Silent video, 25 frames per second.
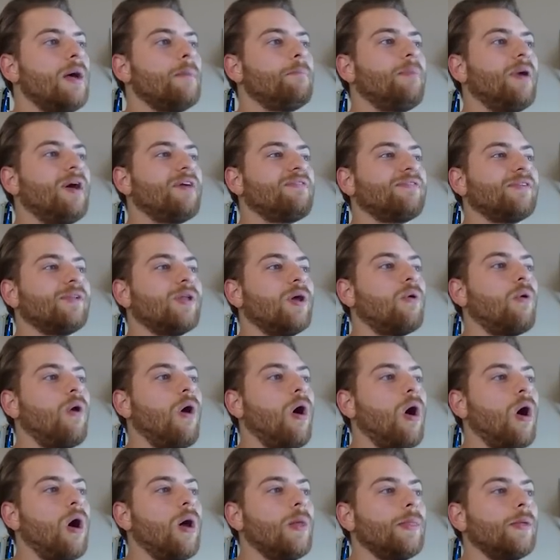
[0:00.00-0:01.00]
Buffalo
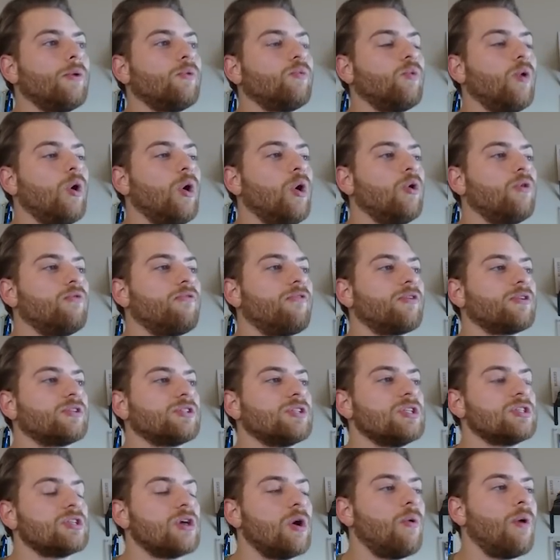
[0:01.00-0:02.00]
on the road
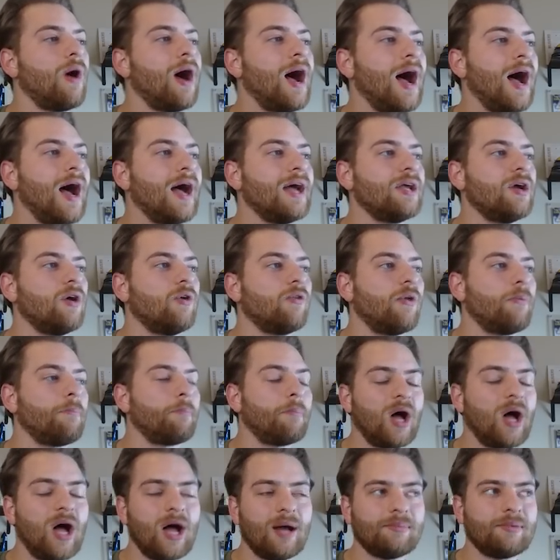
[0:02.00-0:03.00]
versus Ohio. The
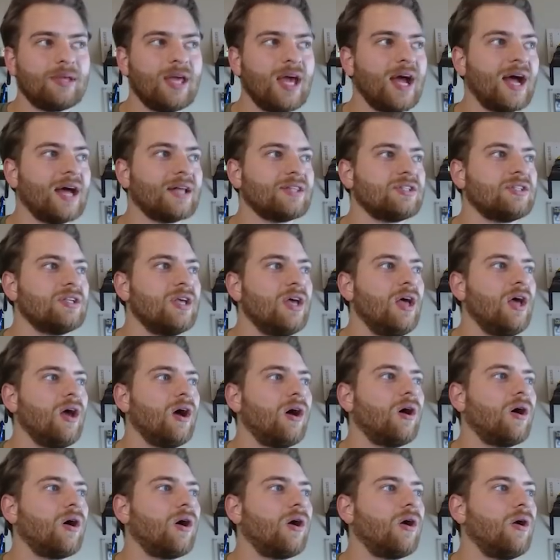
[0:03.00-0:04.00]
Bobcats
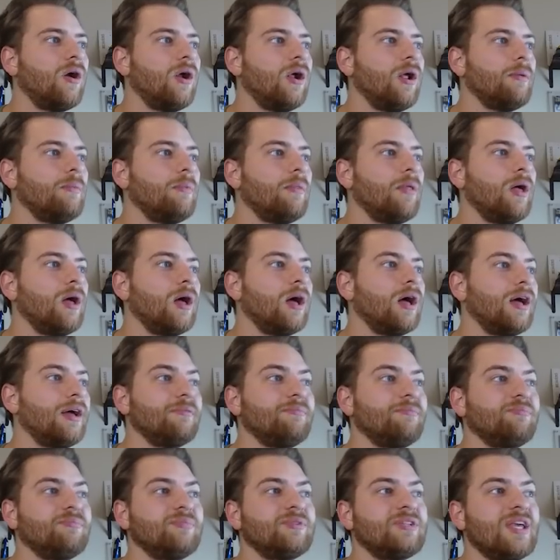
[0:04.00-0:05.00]
are
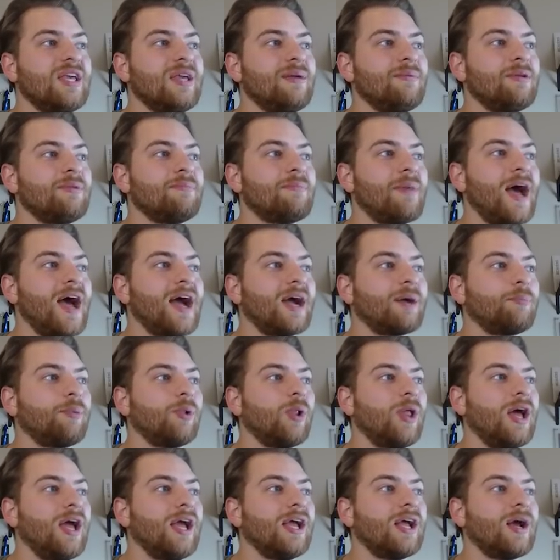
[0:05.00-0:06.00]
a team in MAC
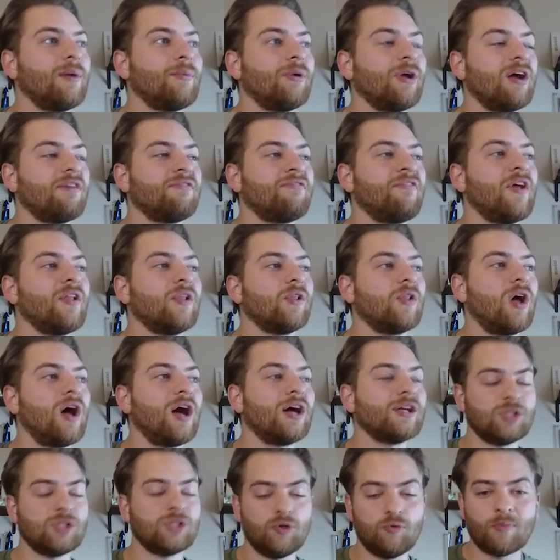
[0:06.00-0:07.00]
play coming off a
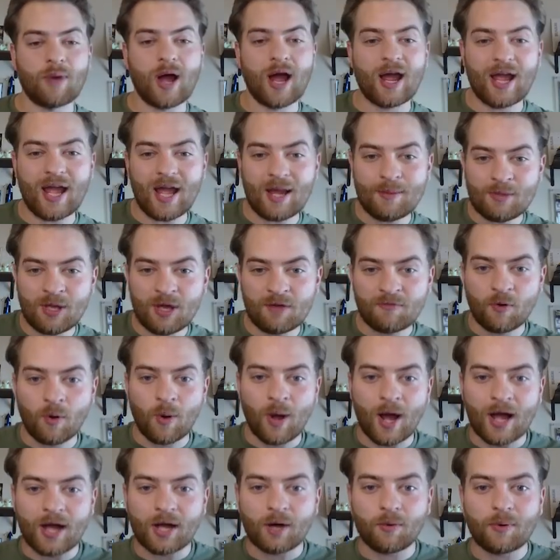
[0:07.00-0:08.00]
loss to Miami of
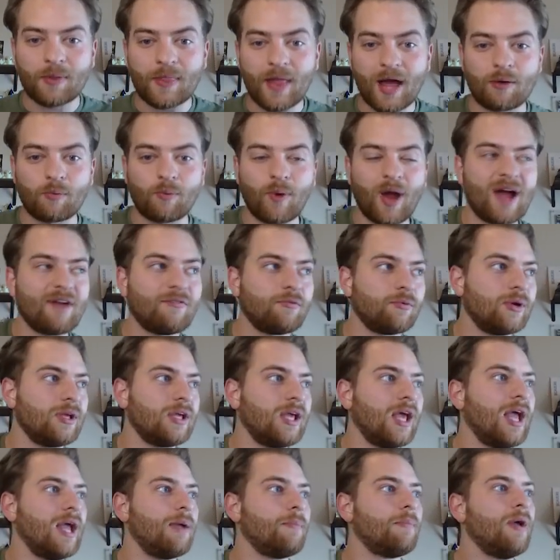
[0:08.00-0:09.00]
Ohio in that rivalry
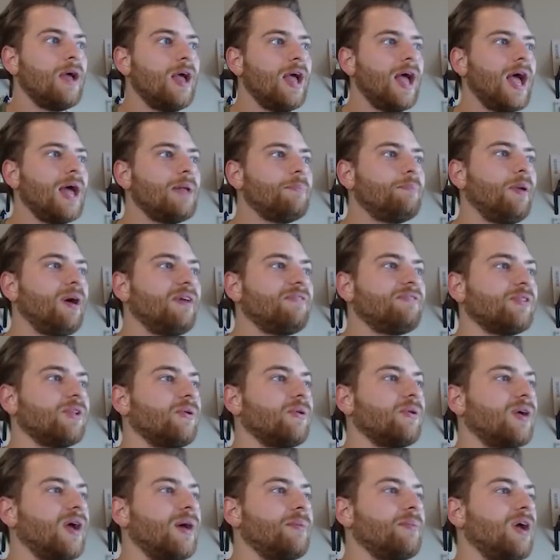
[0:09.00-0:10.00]
game. And
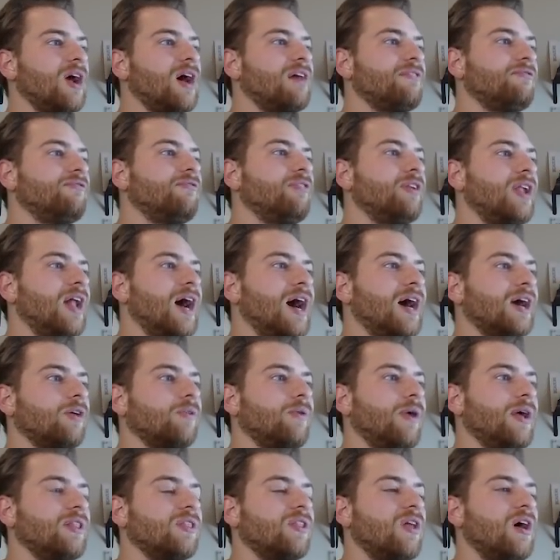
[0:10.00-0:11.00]
Buffalo coming off of a not
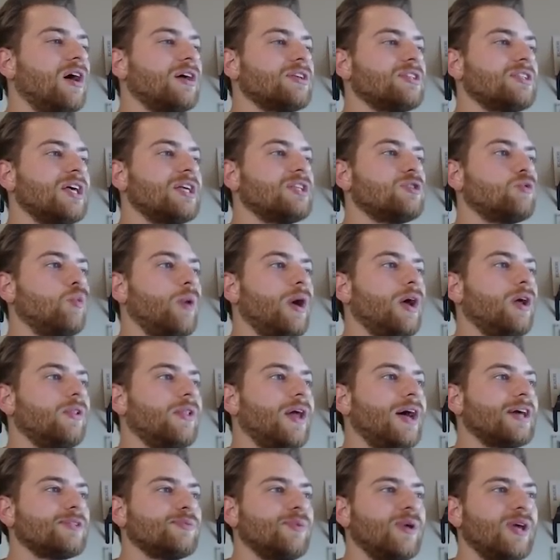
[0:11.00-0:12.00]
great loss as well
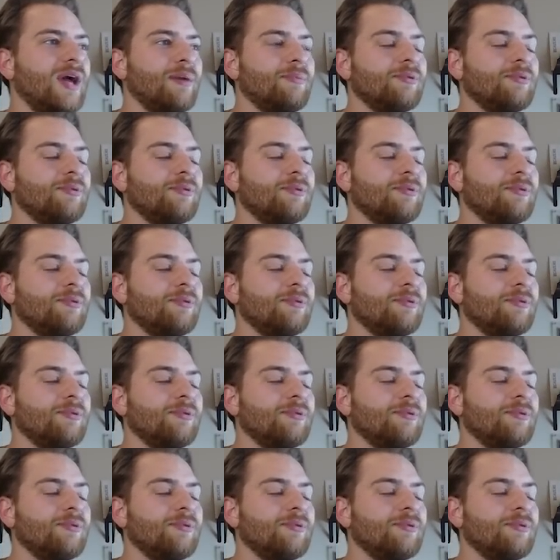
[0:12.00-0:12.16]
last week.